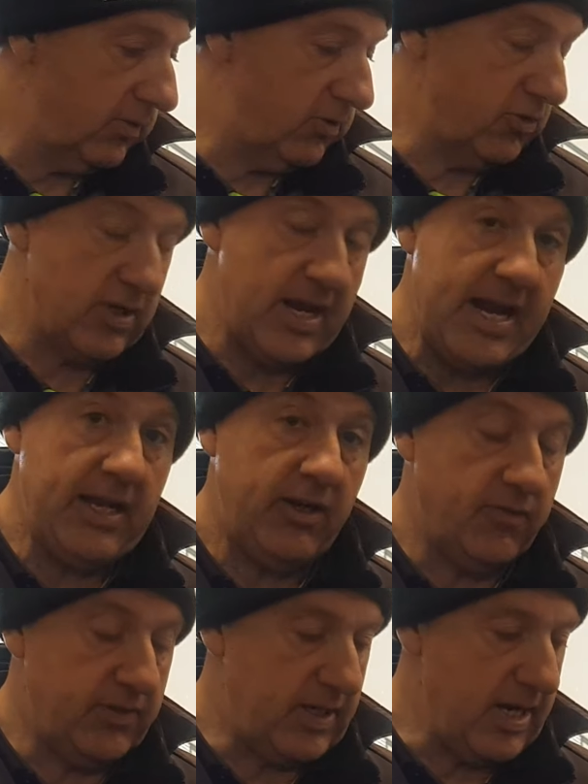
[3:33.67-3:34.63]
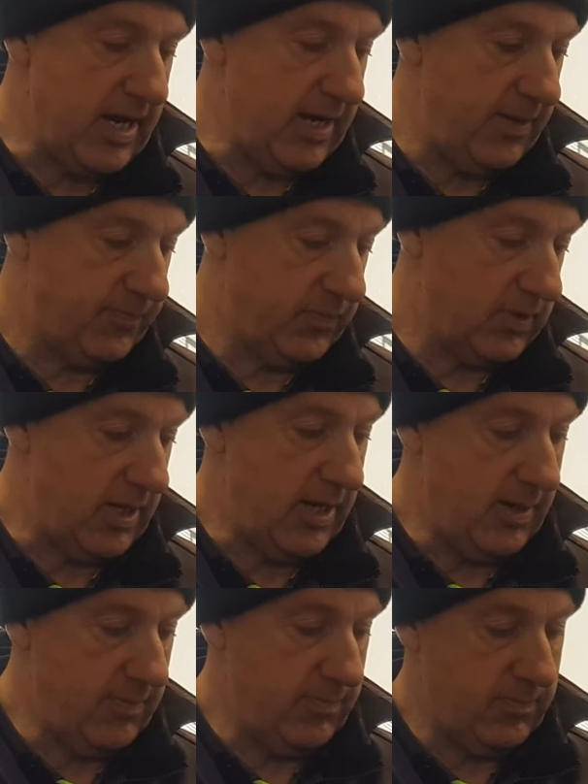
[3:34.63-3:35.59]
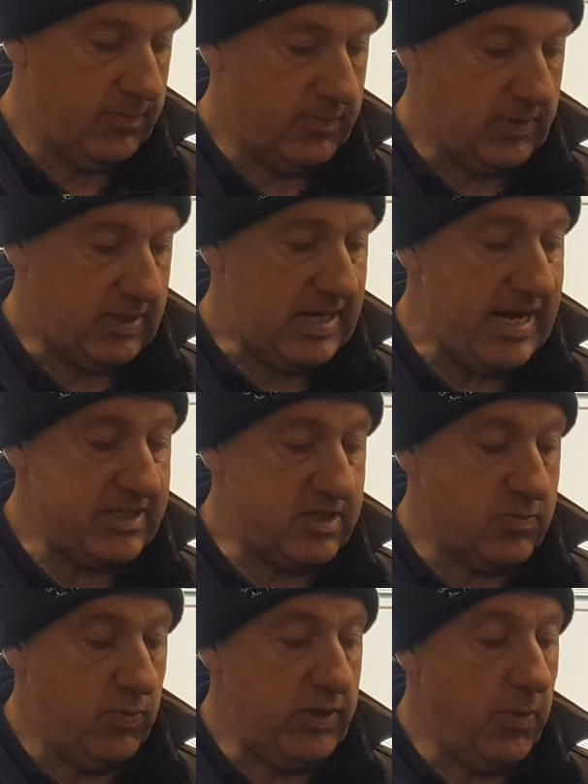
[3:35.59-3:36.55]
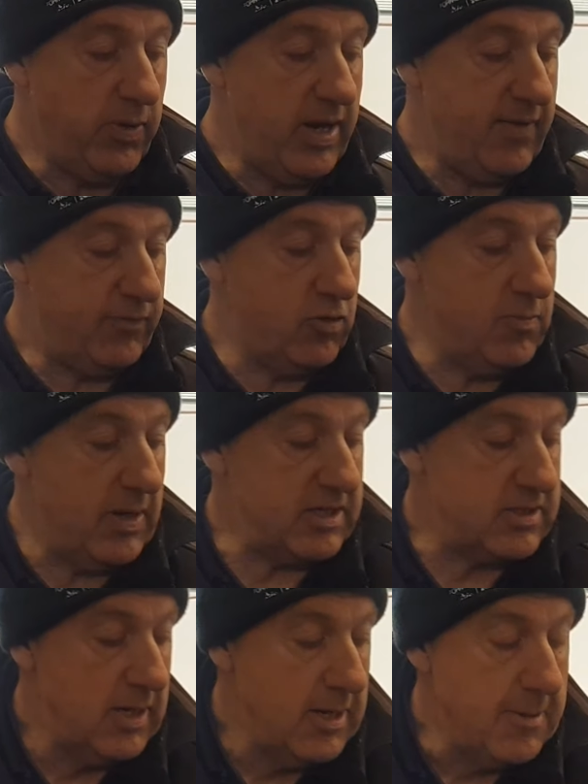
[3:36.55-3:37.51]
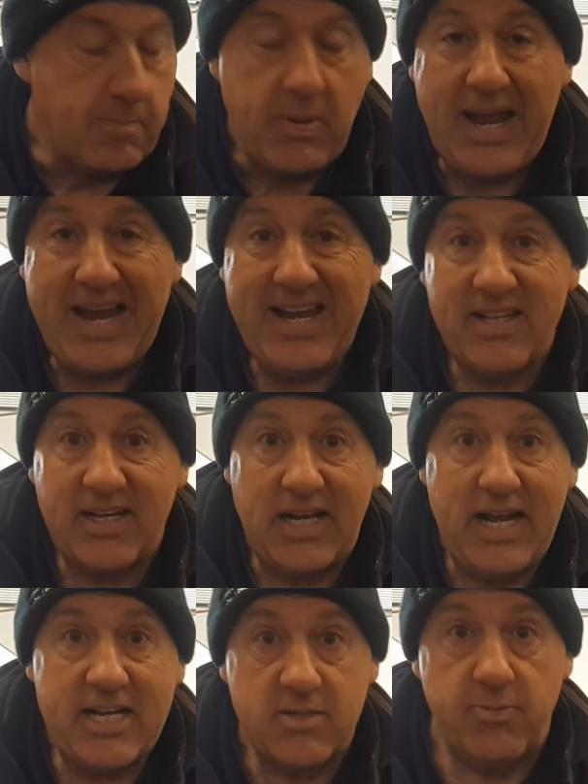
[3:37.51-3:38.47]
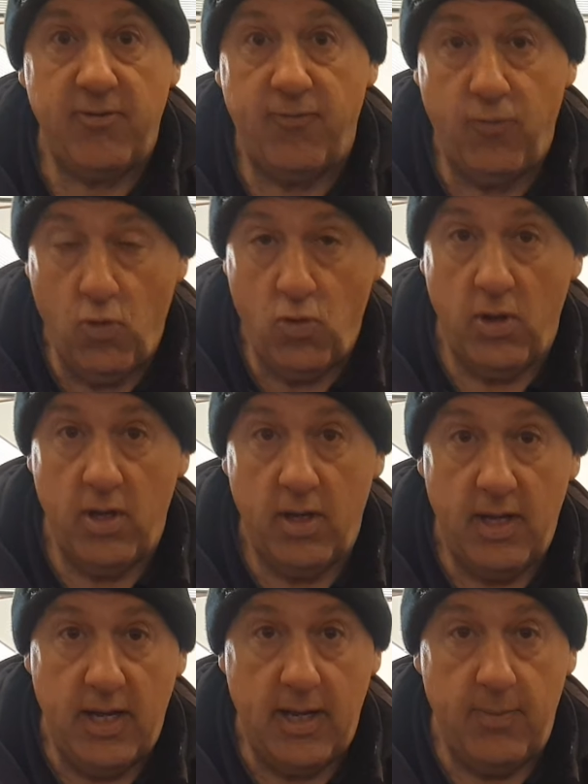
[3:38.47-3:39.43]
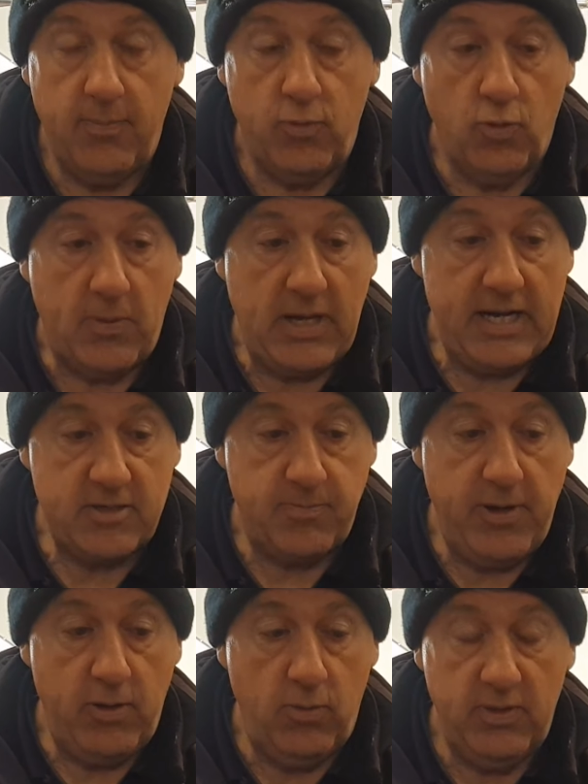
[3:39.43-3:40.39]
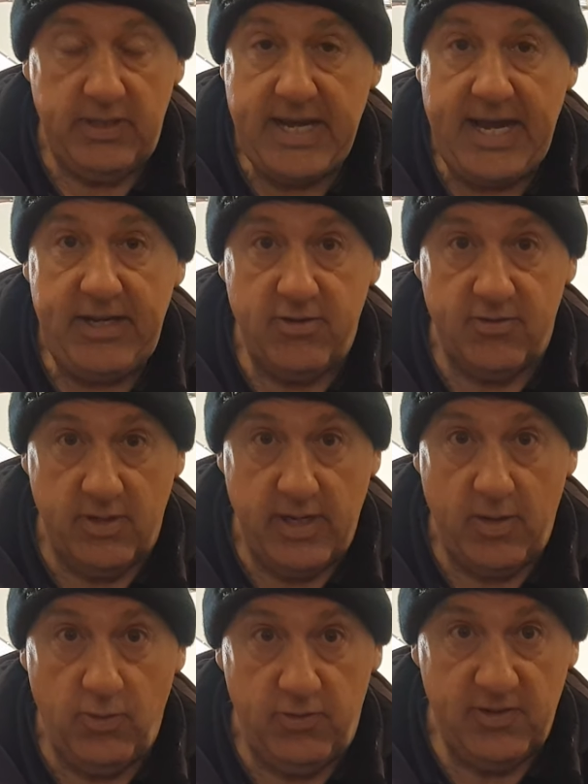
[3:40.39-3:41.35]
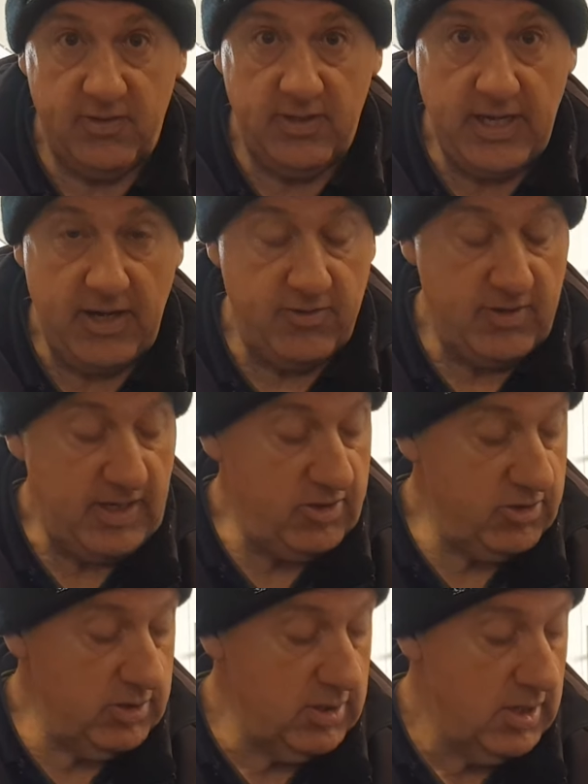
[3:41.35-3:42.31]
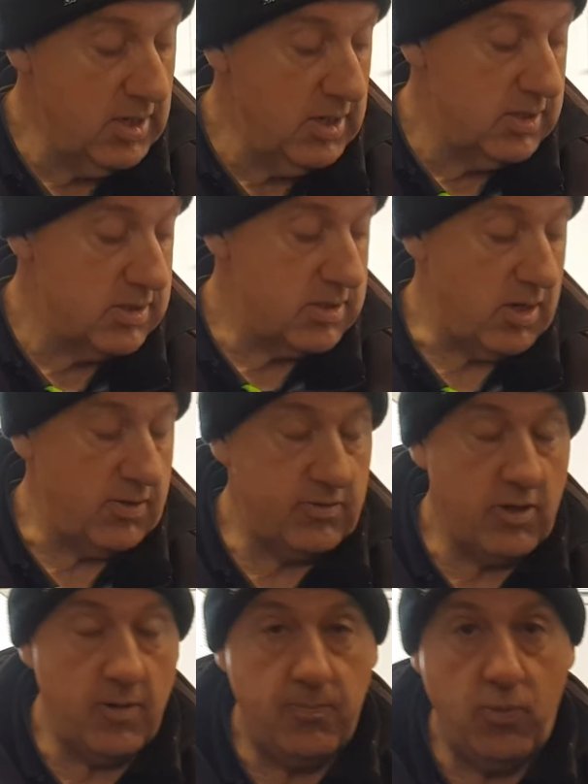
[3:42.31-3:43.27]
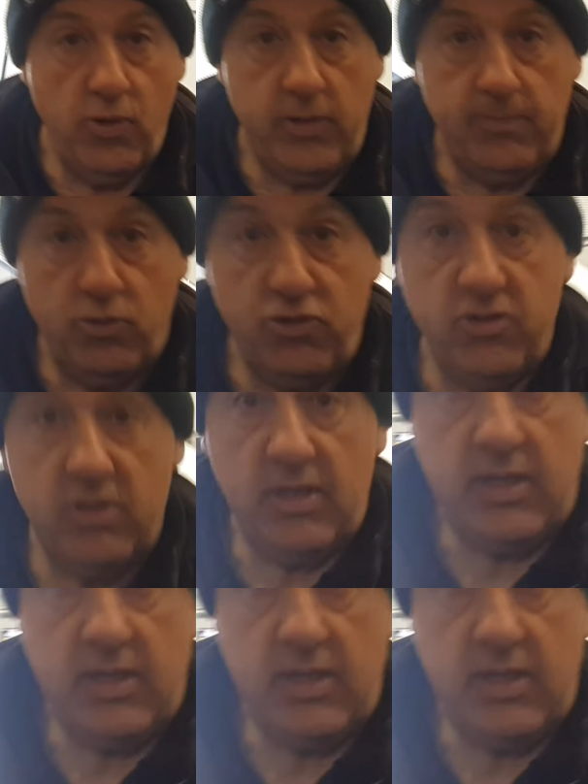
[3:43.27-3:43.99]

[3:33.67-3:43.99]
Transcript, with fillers: to your handling of the car. Um, clutch, we don't want to have too much play in the clutch before um, your clutch pedal engages, in other words disengages the engine. So there's no point pushing the